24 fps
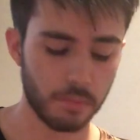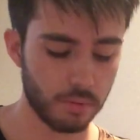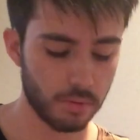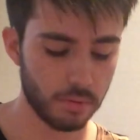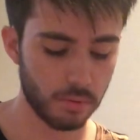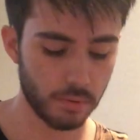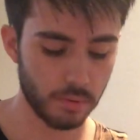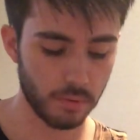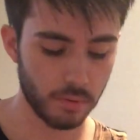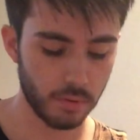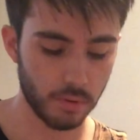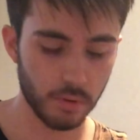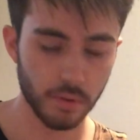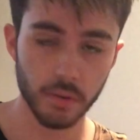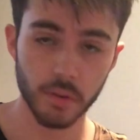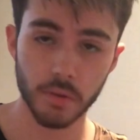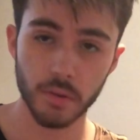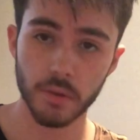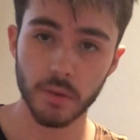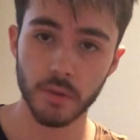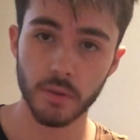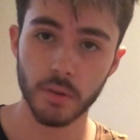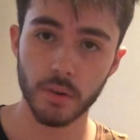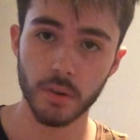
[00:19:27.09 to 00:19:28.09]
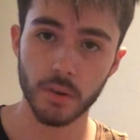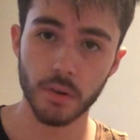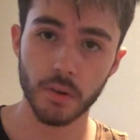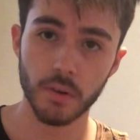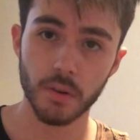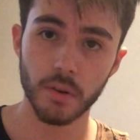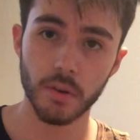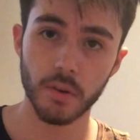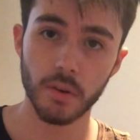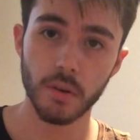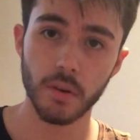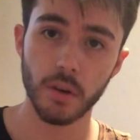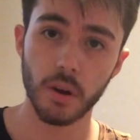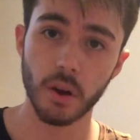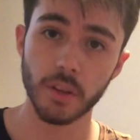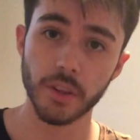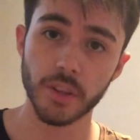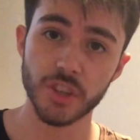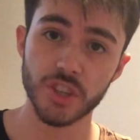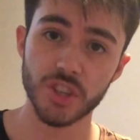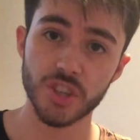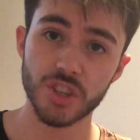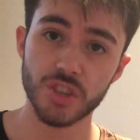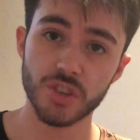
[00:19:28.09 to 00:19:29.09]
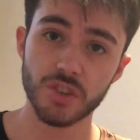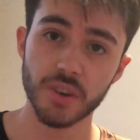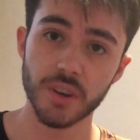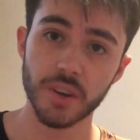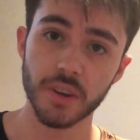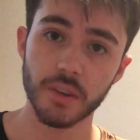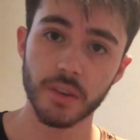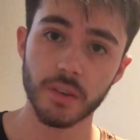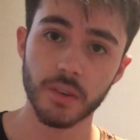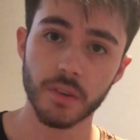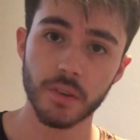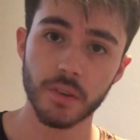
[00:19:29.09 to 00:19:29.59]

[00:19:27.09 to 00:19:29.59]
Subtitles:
pull on the G string,